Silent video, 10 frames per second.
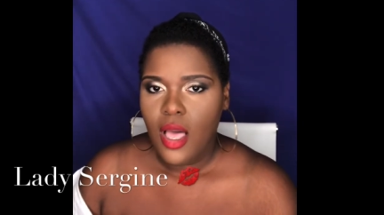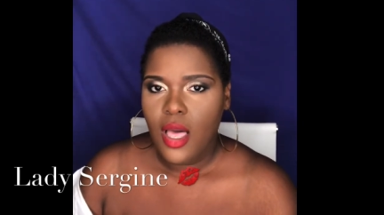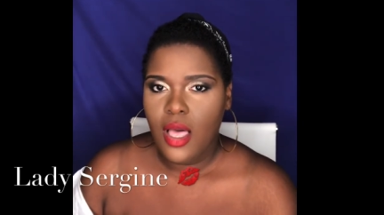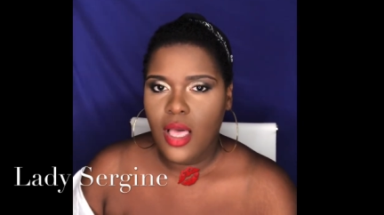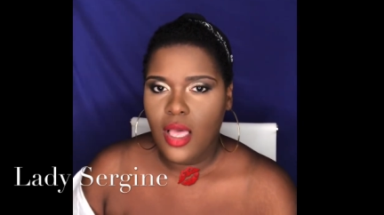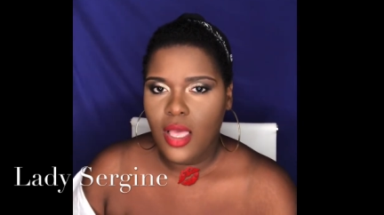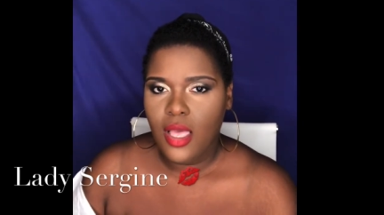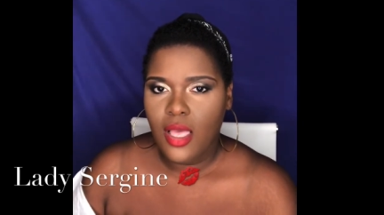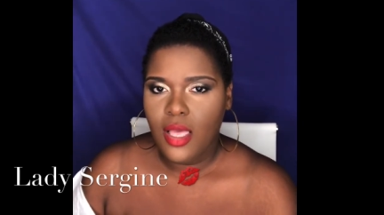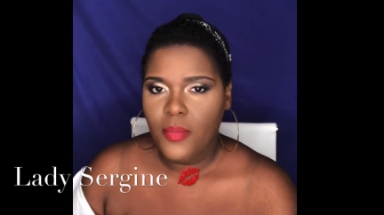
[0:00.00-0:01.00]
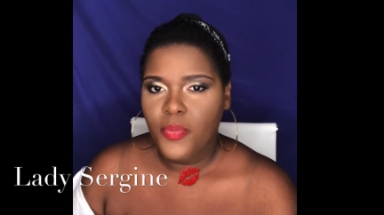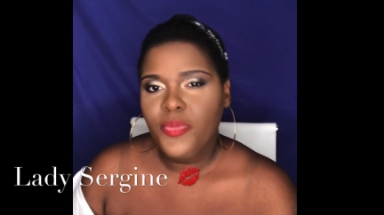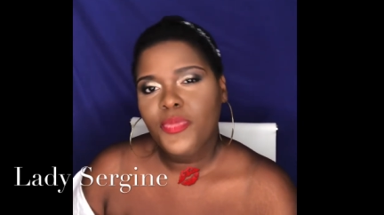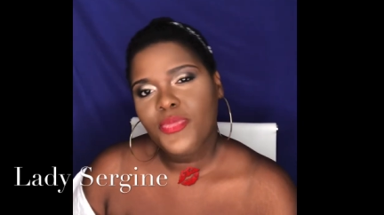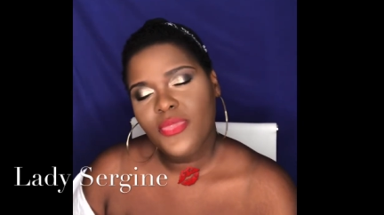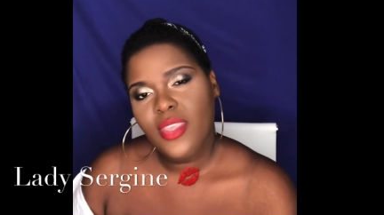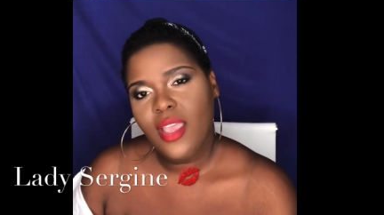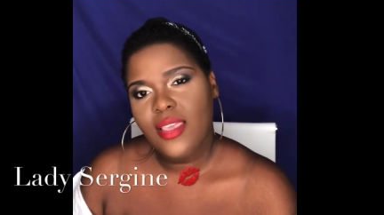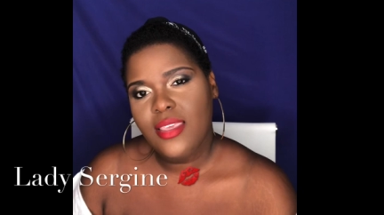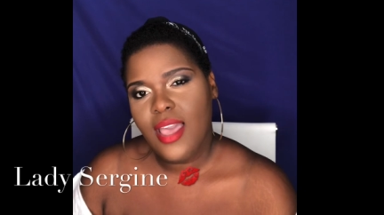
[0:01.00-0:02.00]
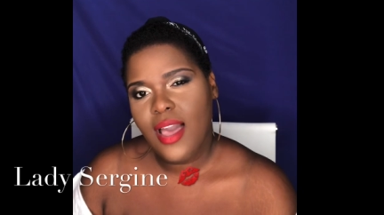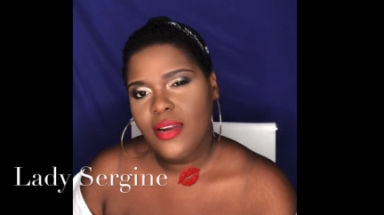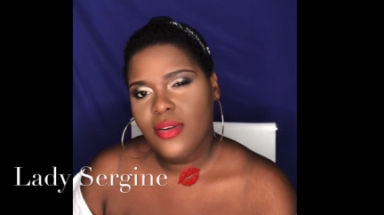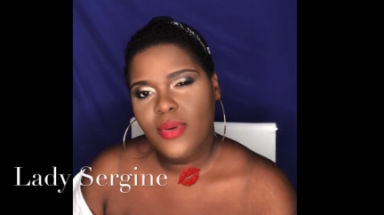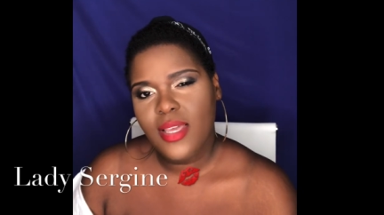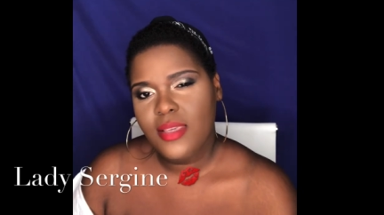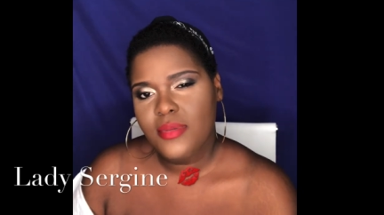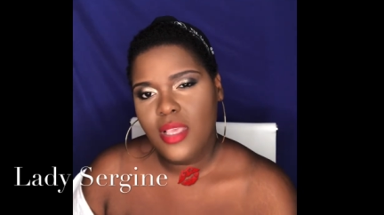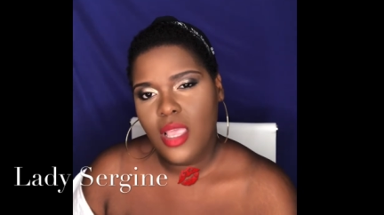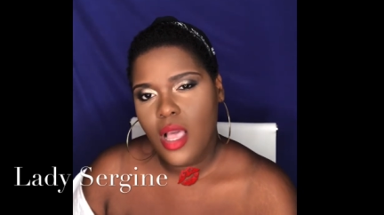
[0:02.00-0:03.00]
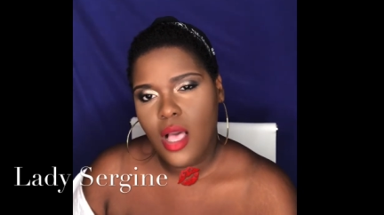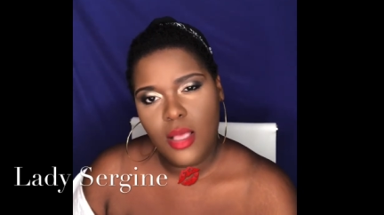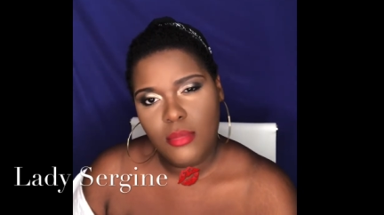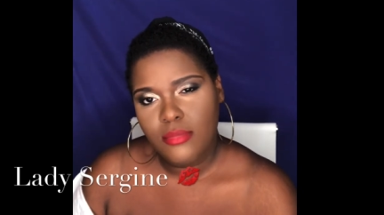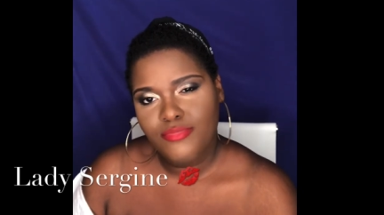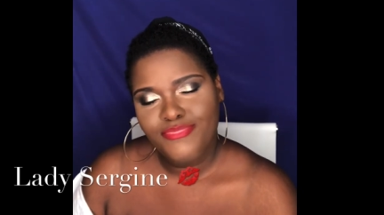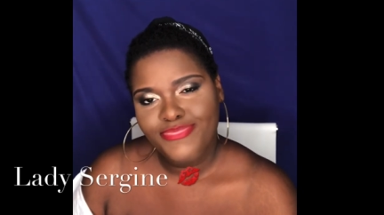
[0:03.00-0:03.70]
Um, yeah, I don't know why I keep saying um.